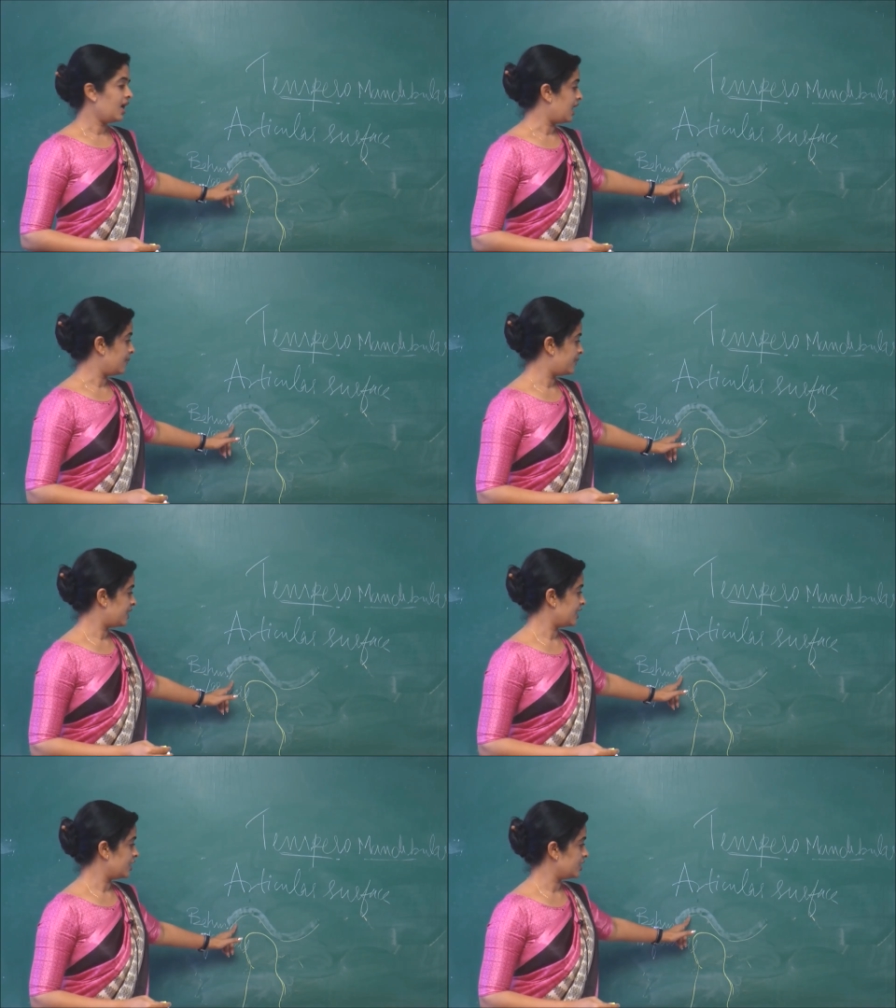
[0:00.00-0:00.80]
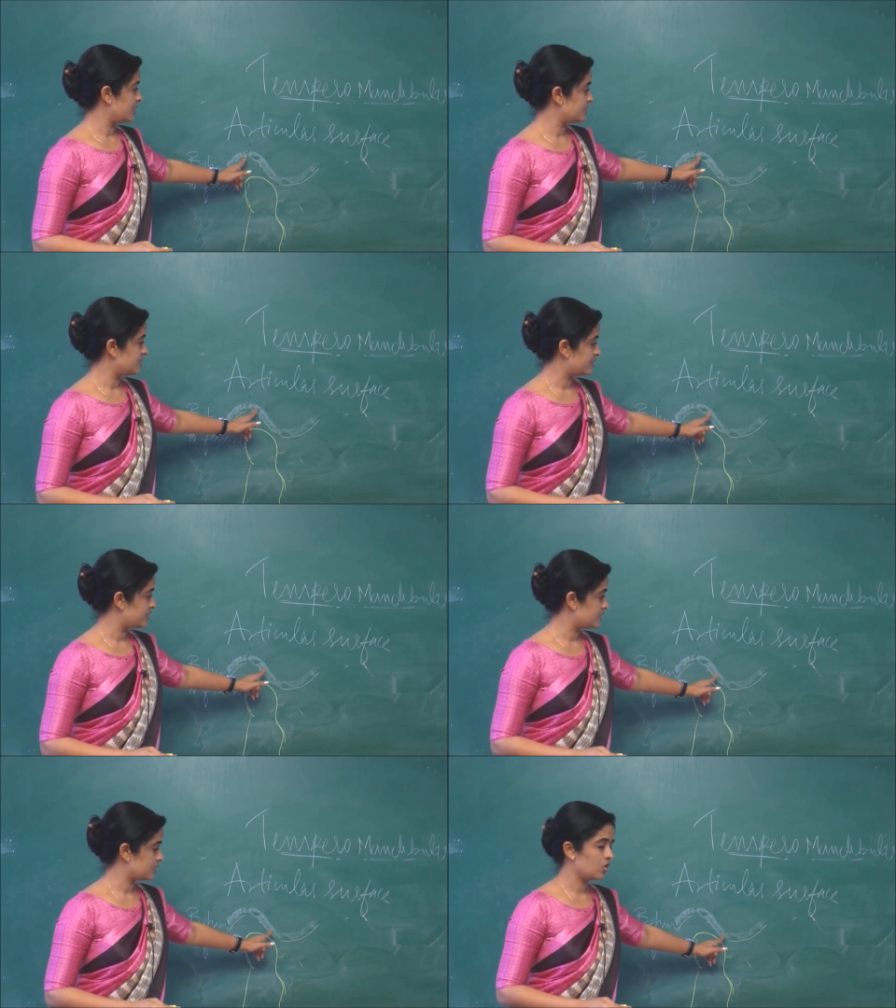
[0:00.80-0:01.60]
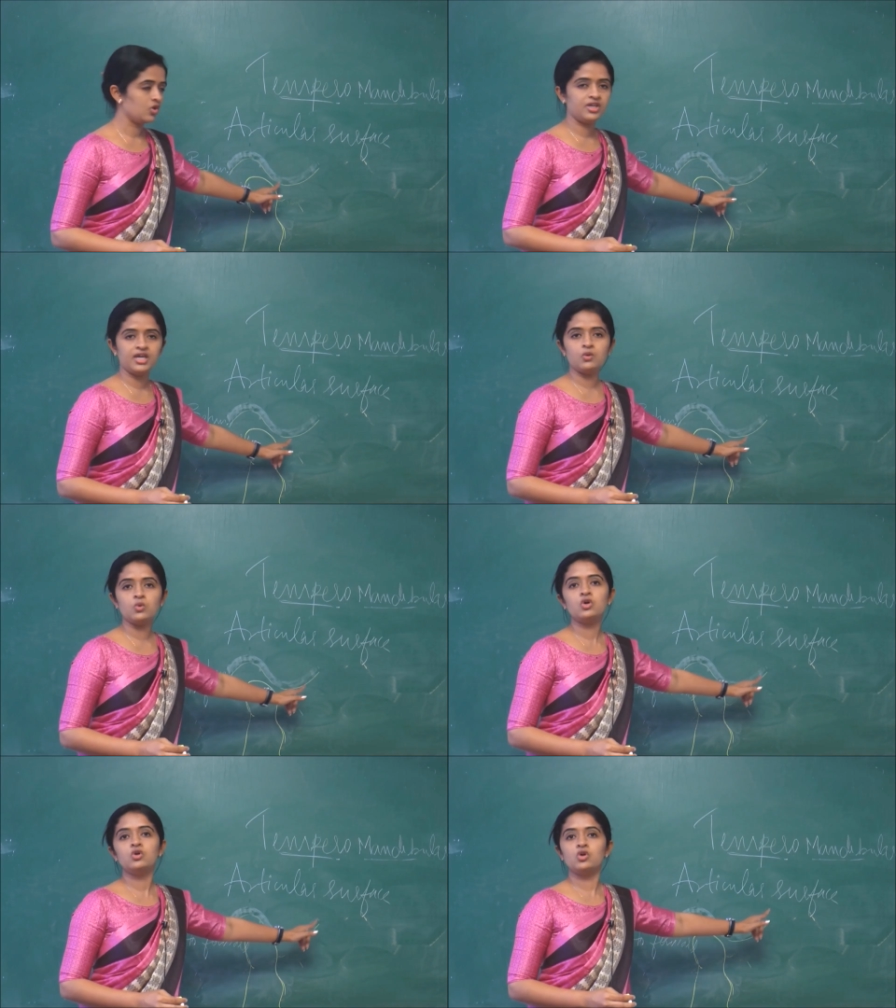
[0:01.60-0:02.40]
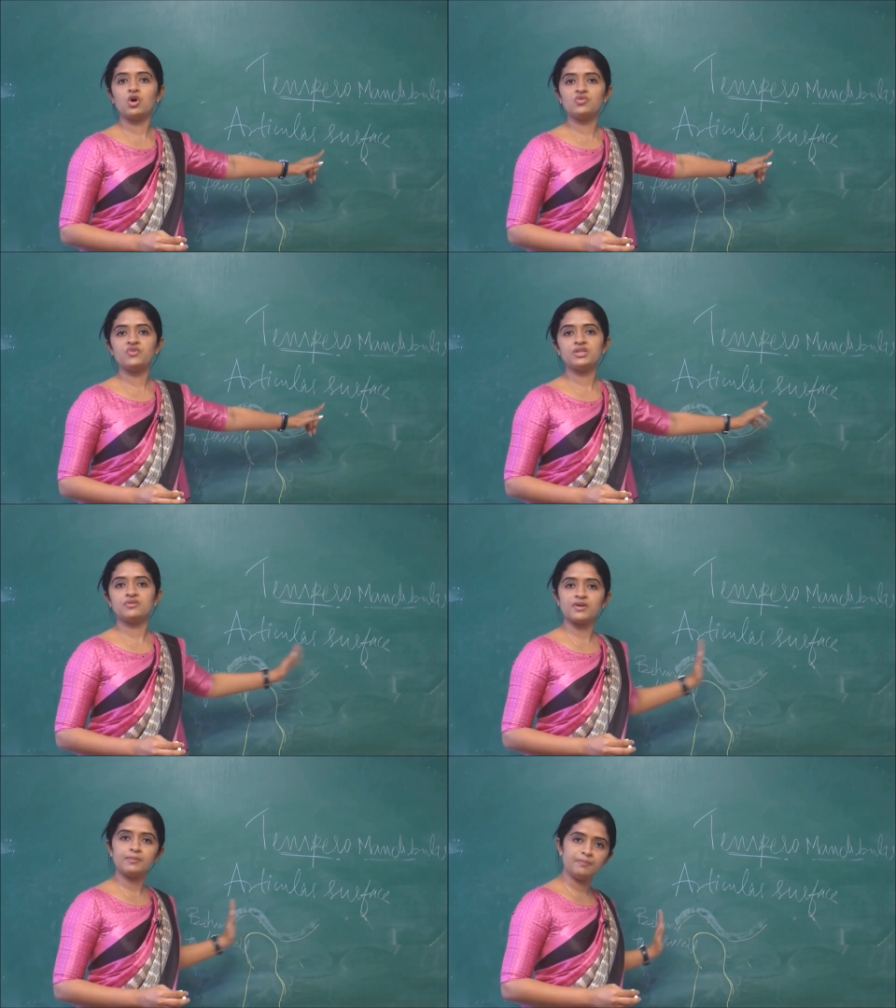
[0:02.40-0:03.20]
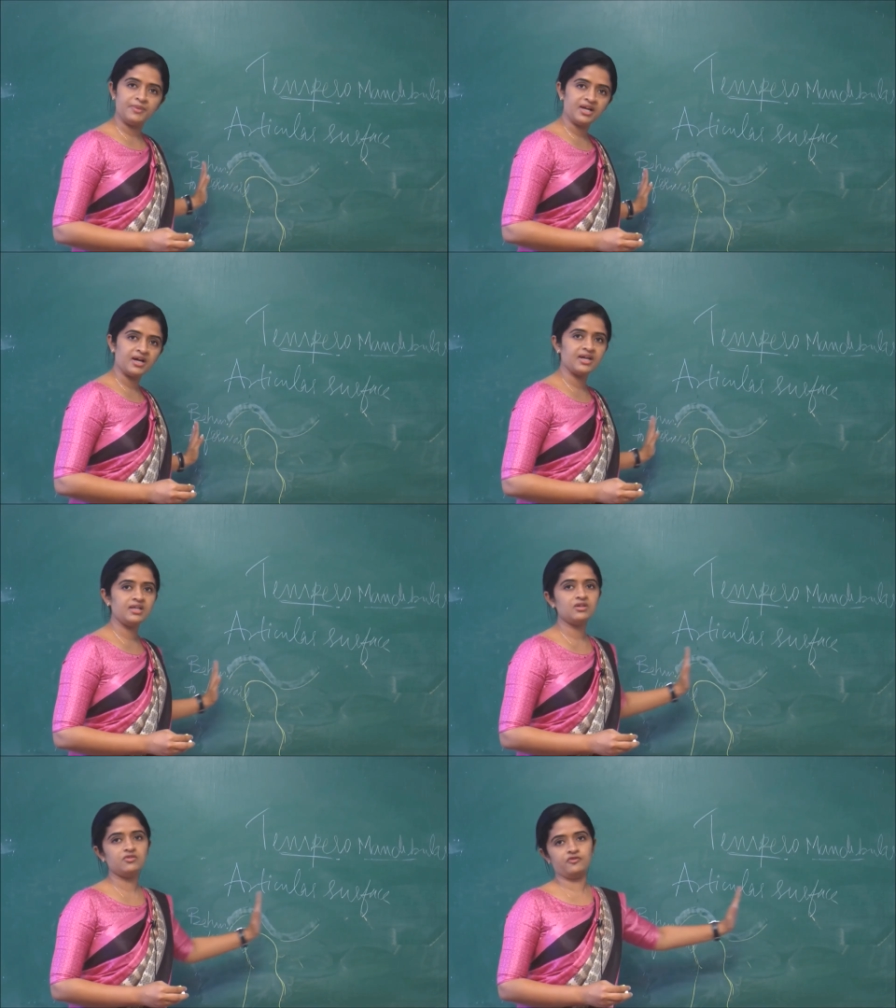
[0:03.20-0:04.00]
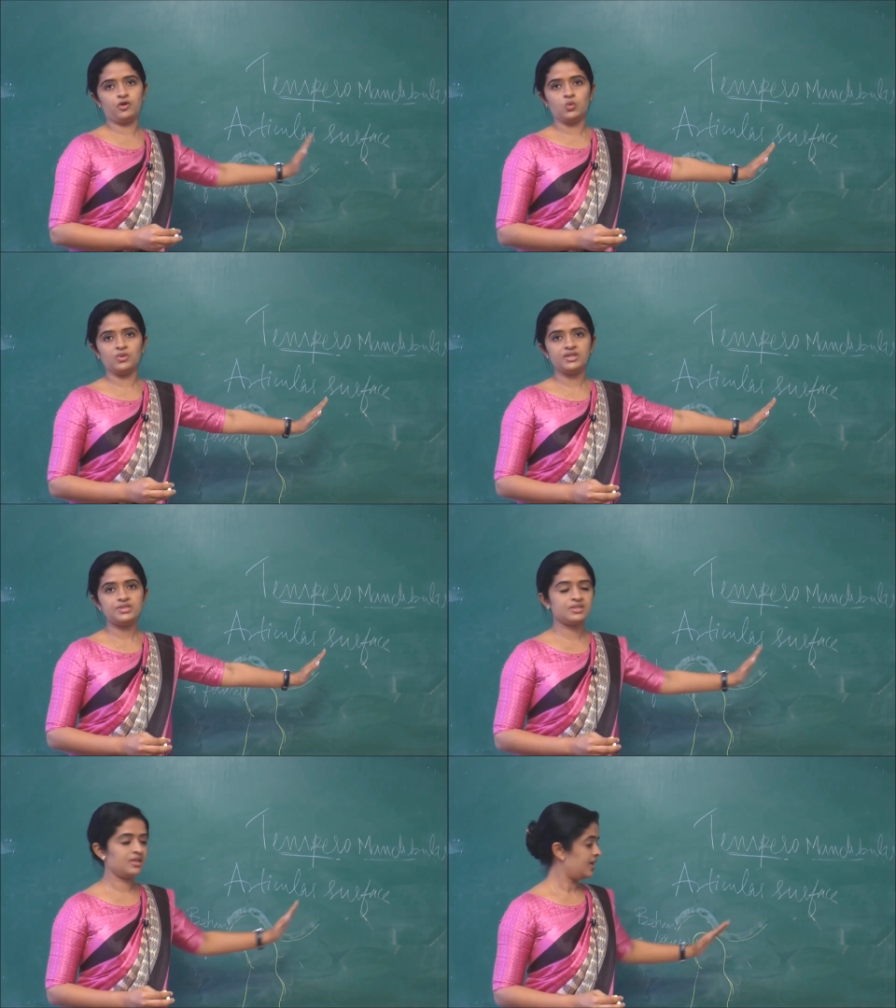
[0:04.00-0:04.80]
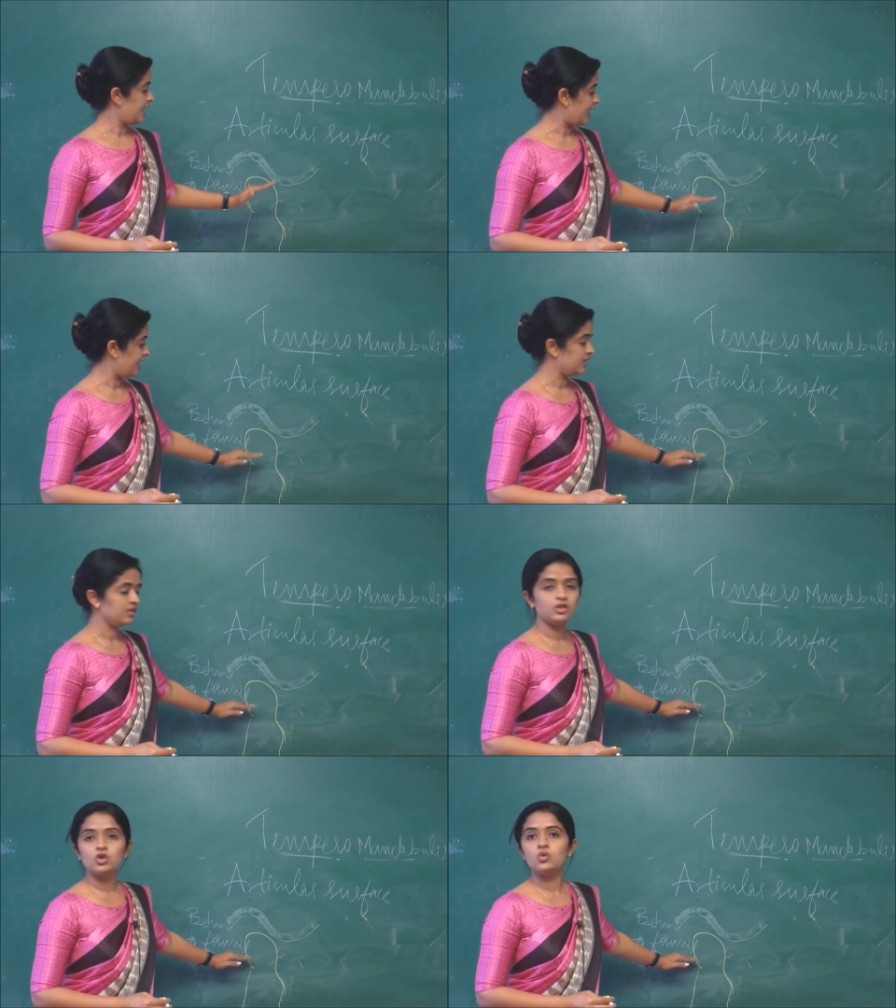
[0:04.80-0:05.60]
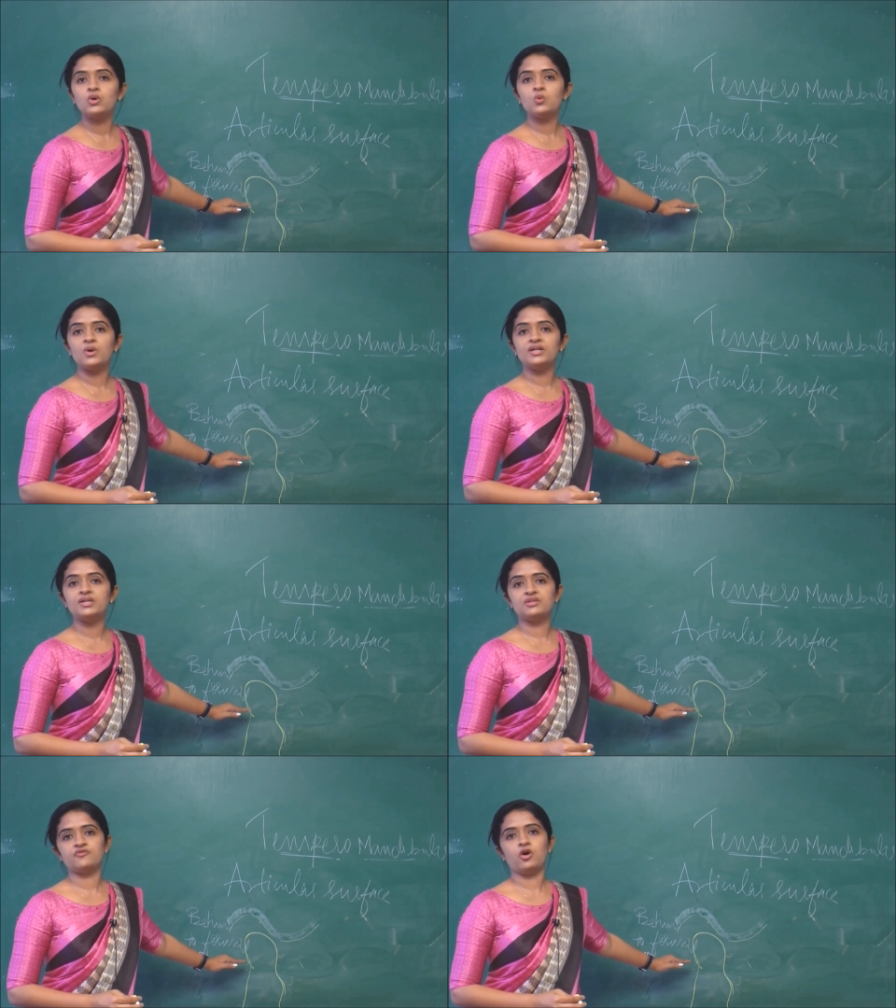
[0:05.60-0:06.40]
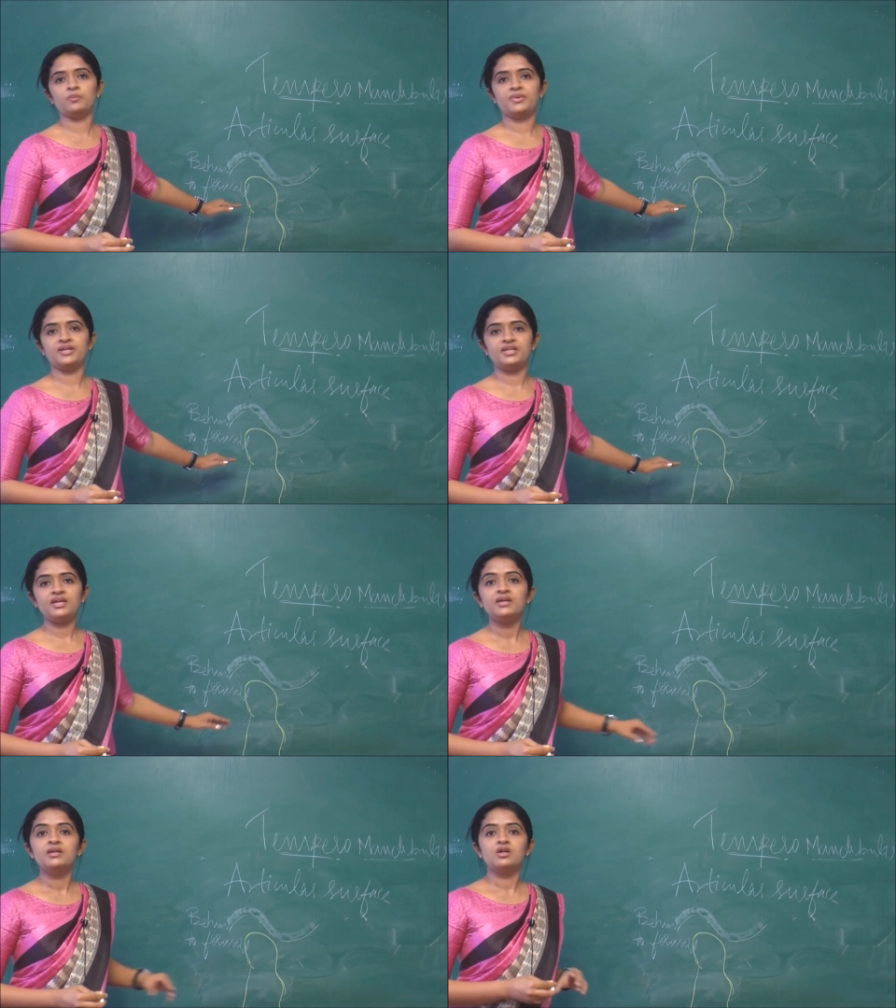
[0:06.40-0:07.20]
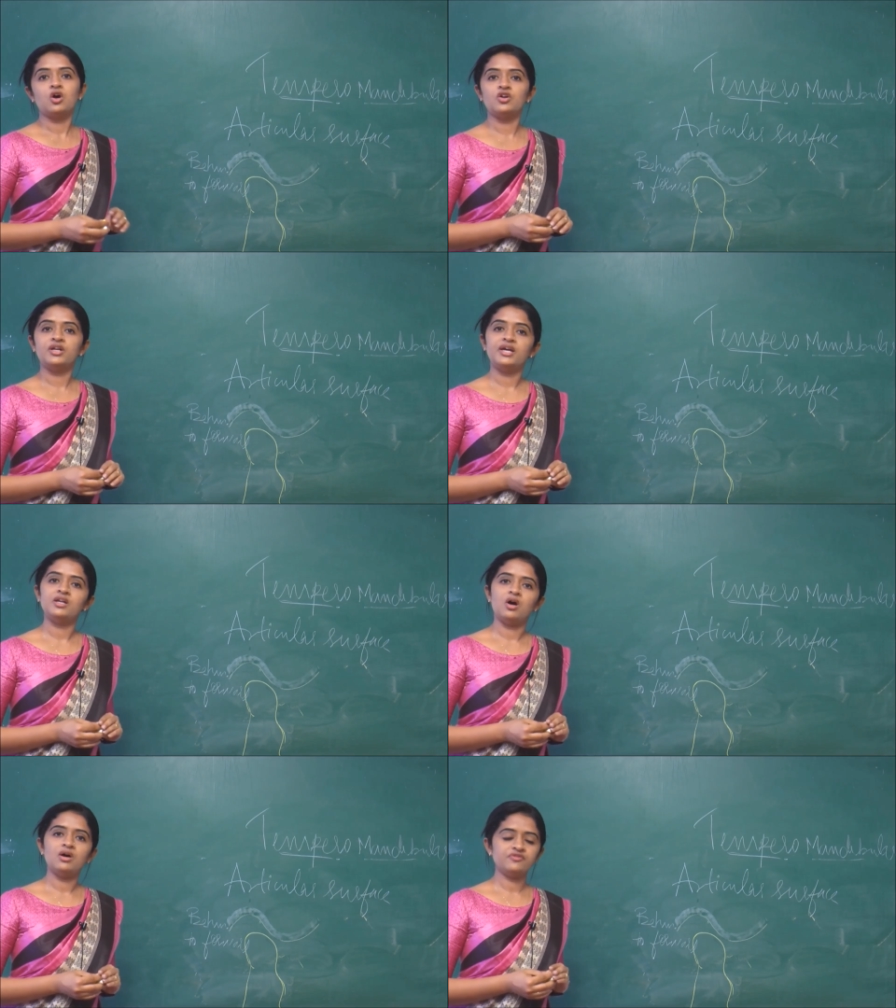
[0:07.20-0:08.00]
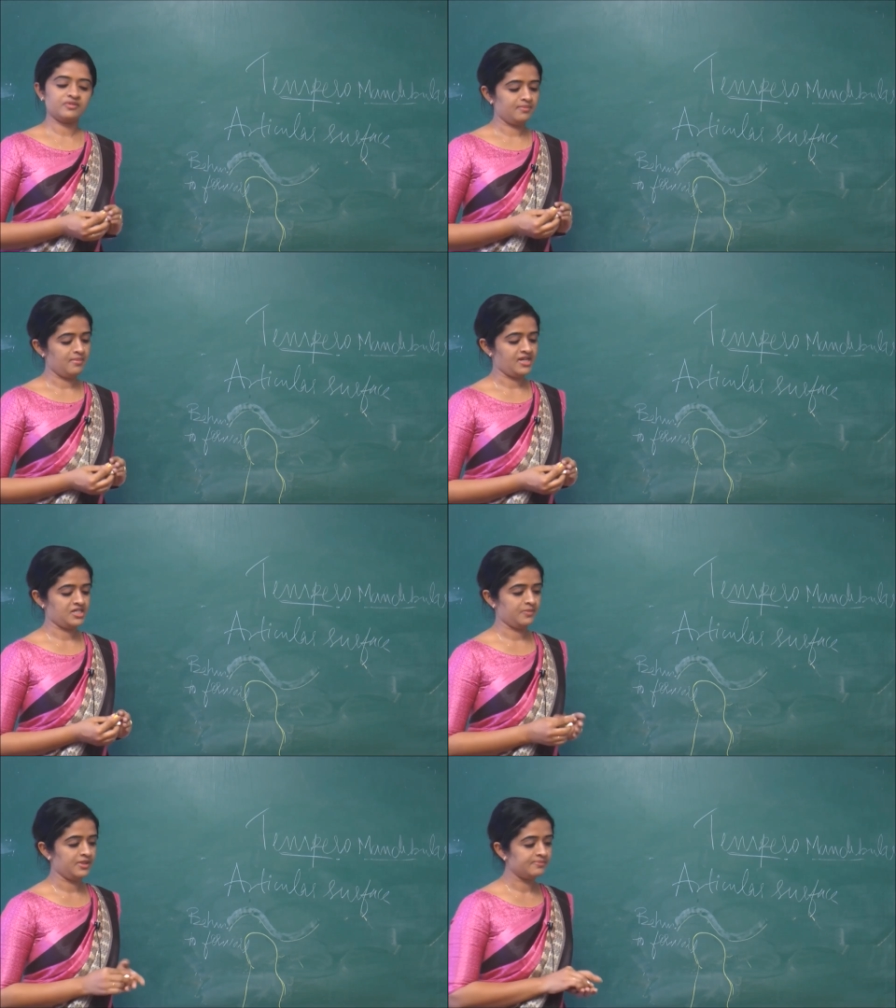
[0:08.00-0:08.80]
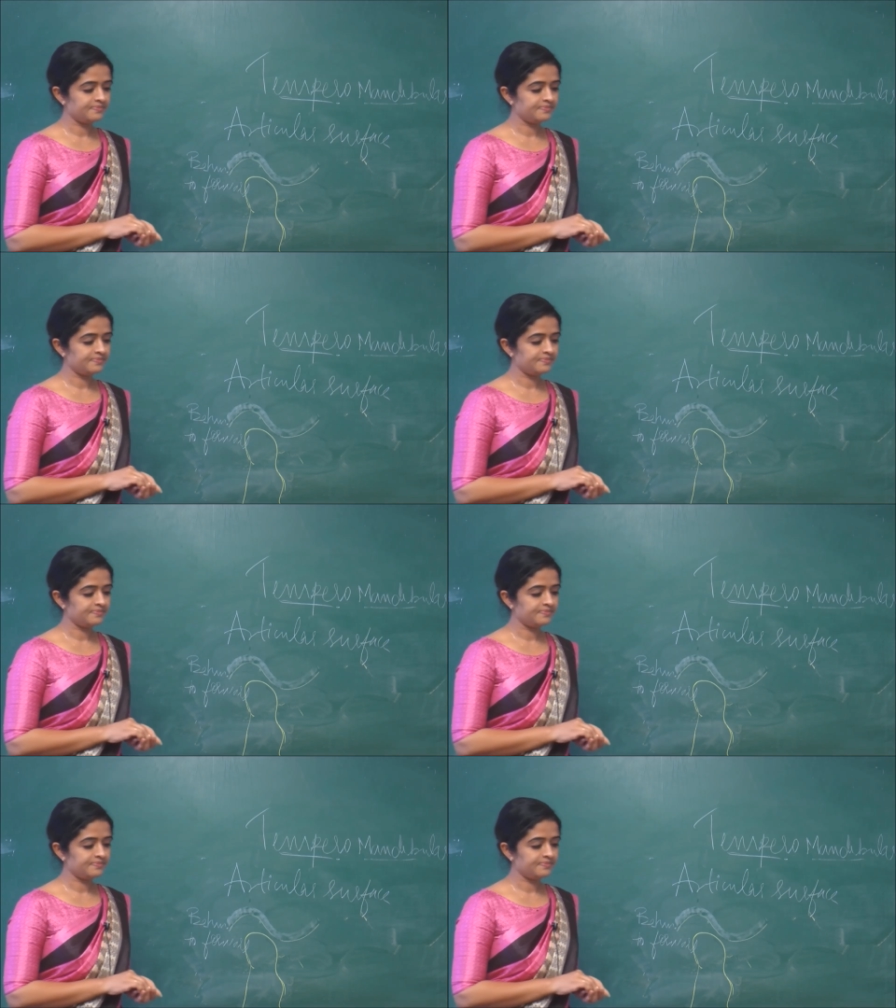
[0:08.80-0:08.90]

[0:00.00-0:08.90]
Upper articular surface is concavo convex from behind forwards and lower one is formed by the condyle of mandible.